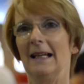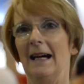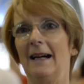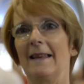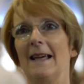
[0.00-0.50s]

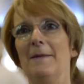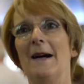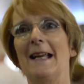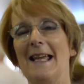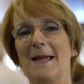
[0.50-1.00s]
Hi there,
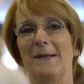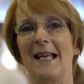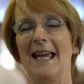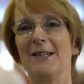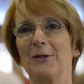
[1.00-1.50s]
my name's
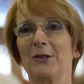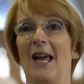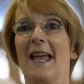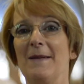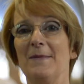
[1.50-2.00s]
Hazel
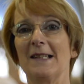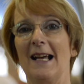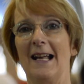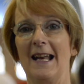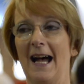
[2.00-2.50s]
James
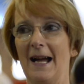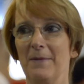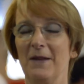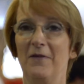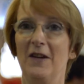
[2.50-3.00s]
and I'm
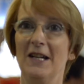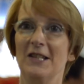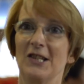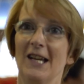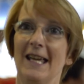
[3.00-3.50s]
the
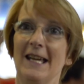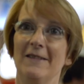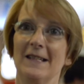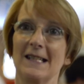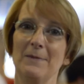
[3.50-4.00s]
verger here
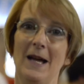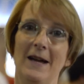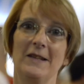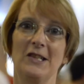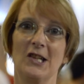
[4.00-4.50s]
at St
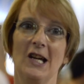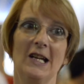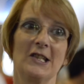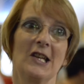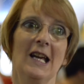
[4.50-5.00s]
Mary's
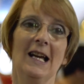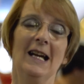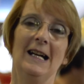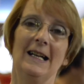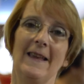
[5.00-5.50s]
Church,
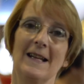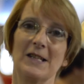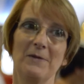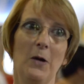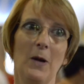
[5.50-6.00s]
and
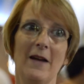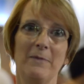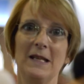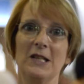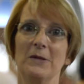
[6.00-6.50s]
that's a role I've
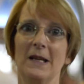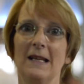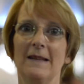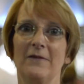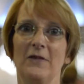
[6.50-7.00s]
been
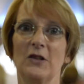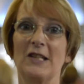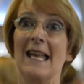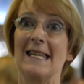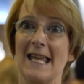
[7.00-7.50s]
doing for
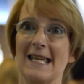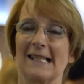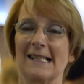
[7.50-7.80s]
10 years